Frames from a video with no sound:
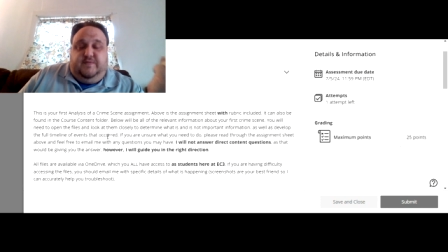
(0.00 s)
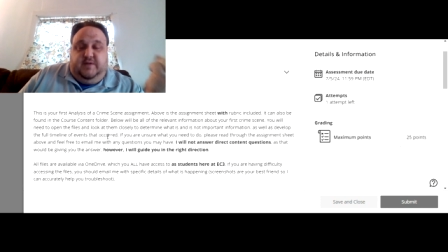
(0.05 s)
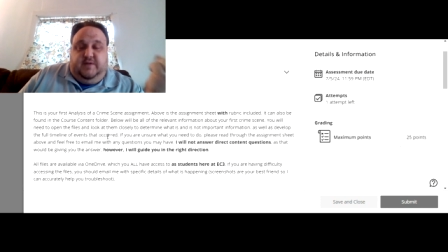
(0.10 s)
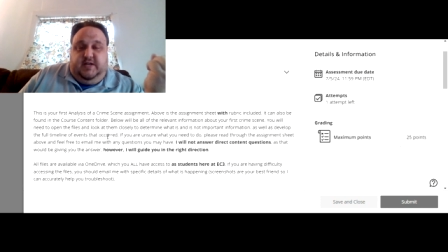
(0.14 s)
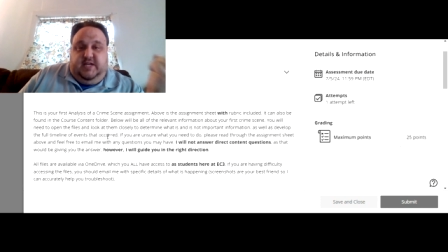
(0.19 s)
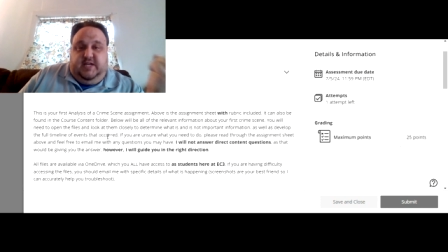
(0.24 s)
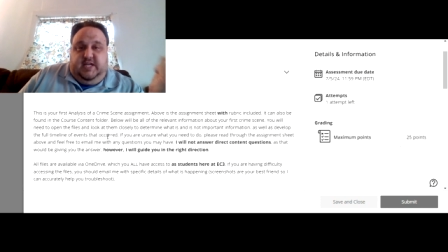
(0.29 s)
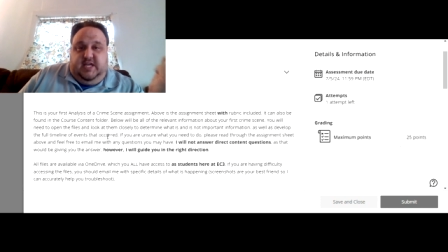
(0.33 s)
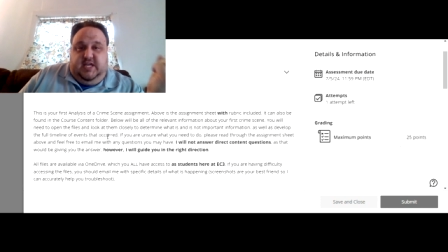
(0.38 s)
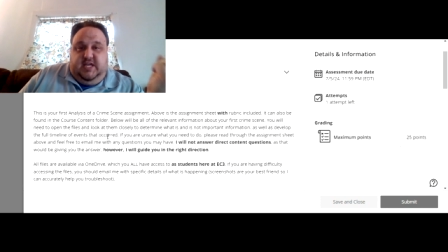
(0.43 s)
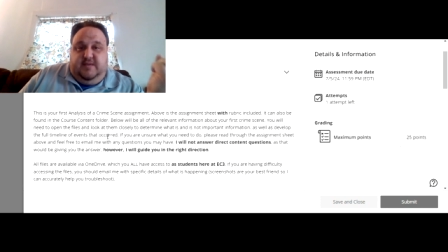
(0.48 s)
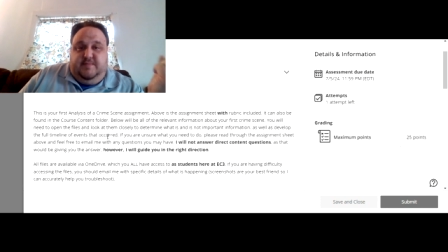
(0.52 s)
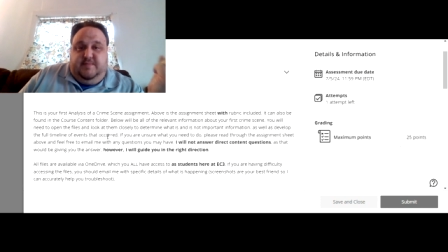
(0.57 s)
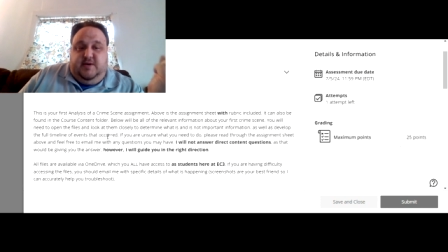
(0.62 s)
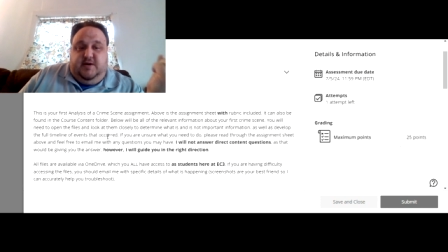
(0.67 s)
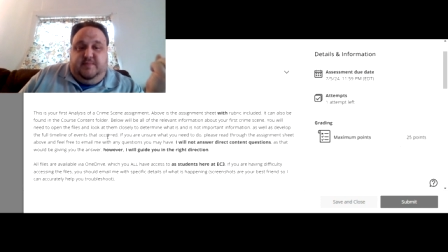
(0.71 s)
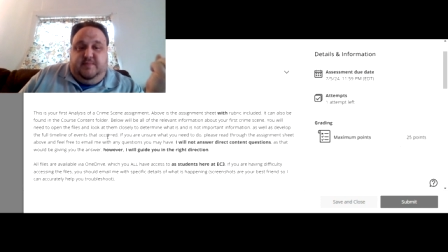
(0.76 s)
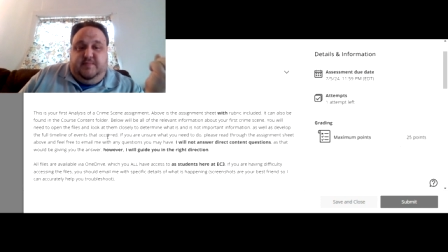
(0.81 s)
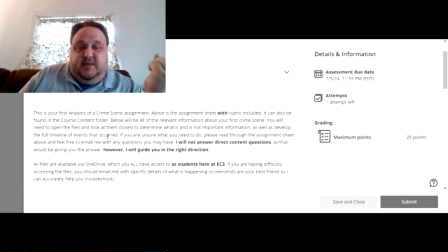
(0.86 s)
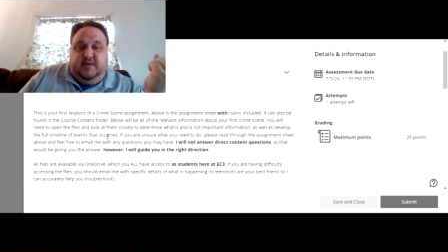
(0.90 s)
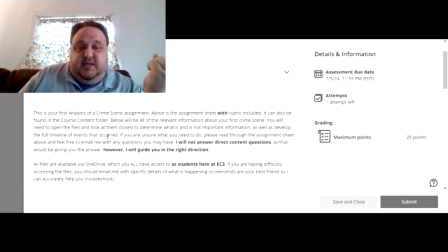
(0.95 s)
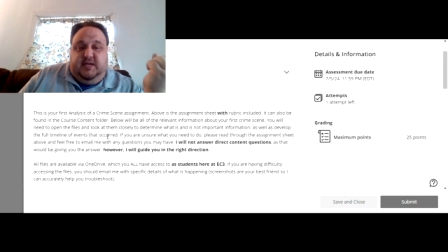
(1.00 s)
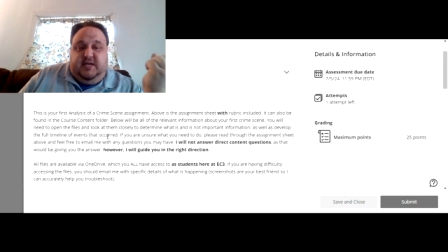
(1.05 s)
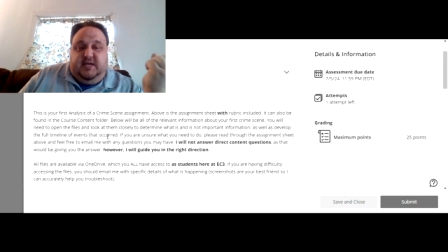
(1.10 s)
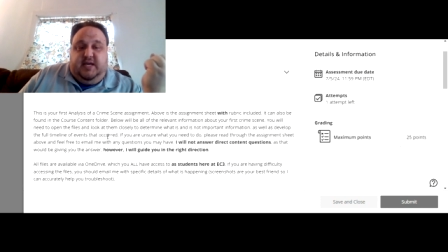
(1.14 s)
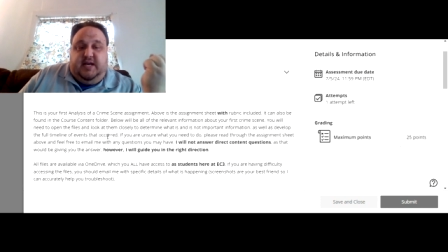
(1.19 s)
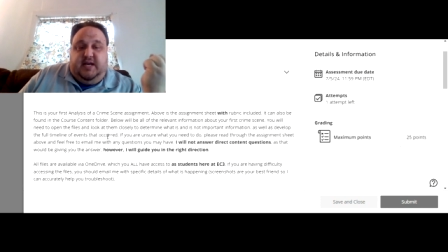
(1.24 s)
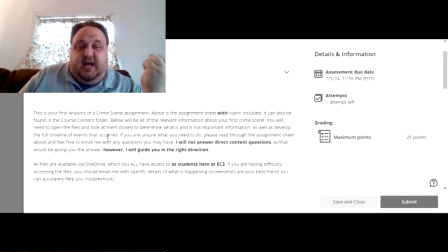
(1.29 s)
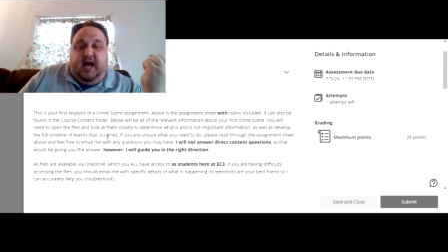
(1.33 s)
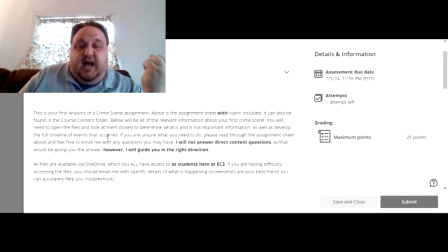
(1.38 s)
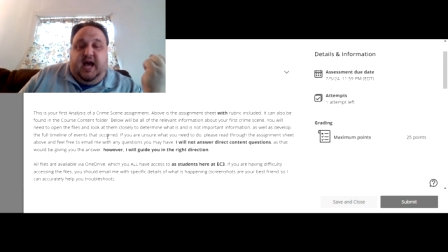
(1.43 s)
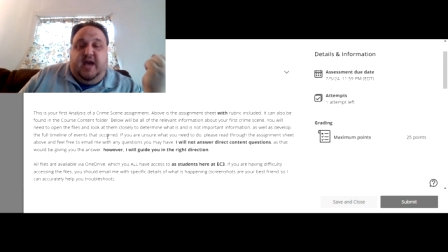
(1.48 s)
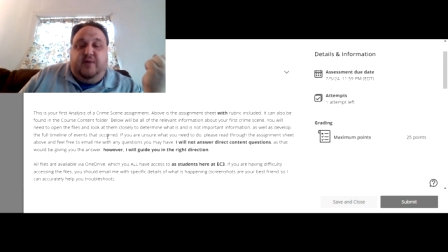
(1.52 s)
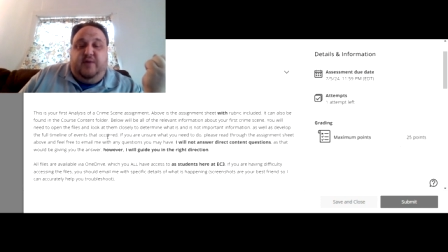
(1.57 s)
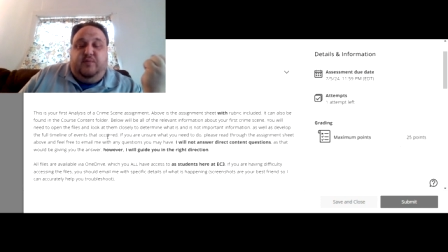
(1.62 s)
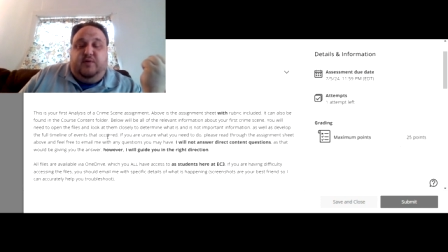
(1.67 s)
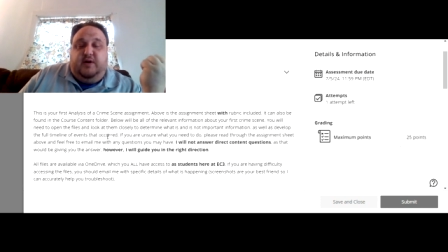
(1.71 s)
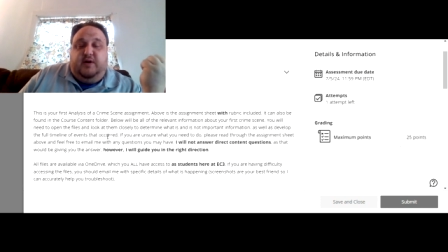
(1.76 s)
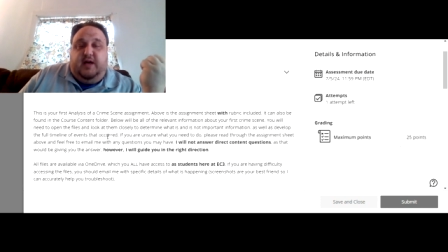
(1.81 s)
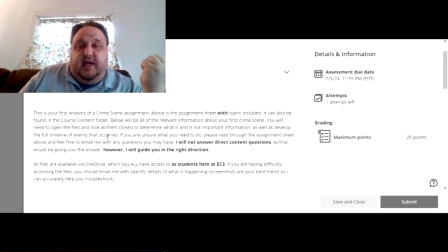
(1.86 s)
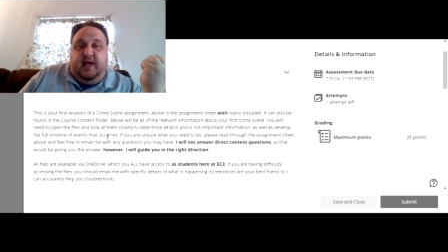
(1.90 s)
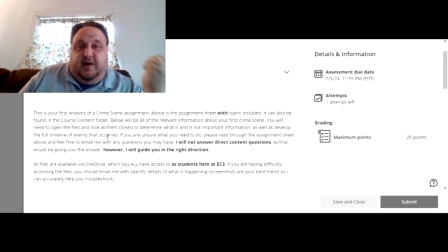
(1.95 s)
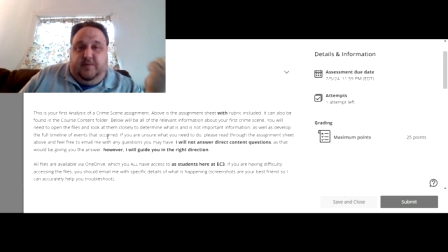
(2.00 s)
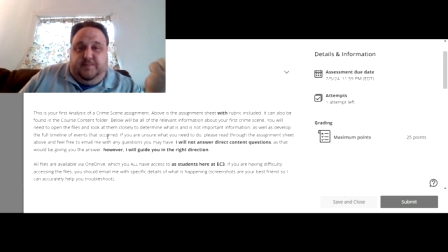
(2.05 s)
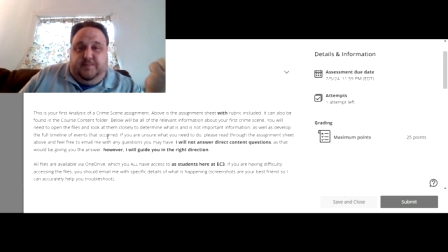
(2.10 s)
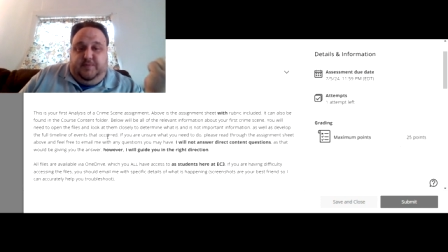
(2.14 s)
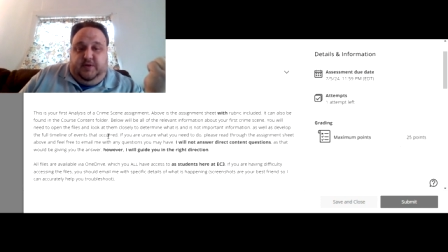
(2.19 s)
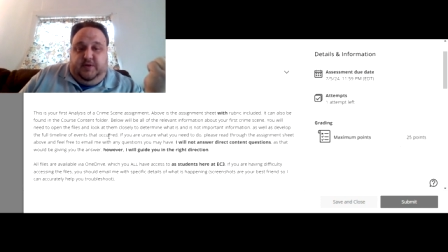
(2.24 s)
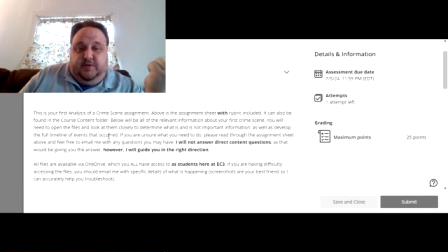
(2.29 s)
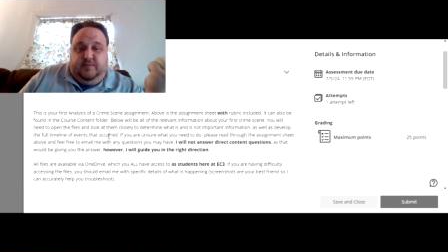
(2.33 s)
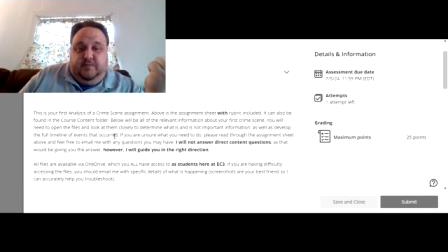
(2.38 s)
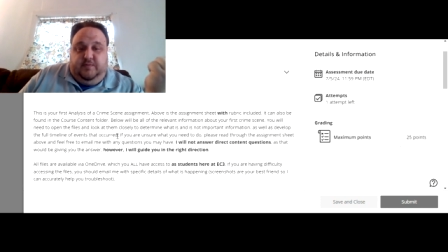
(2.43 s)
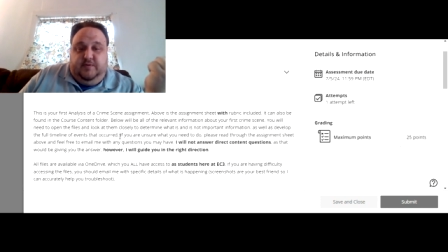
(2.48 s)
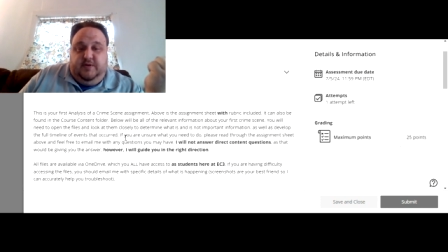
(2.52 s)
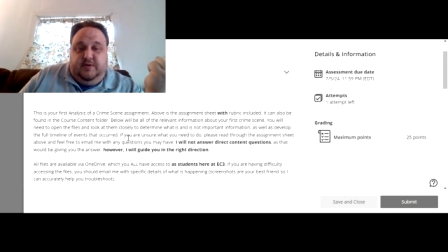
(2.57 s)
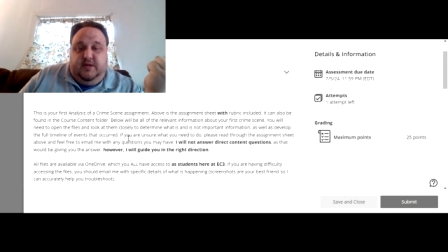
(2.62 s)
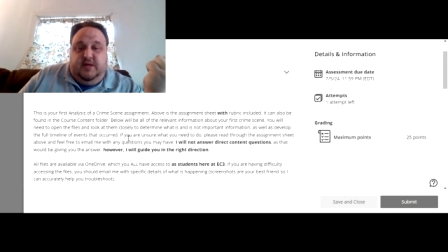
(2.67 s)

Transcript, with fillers: free to email me and I will help you.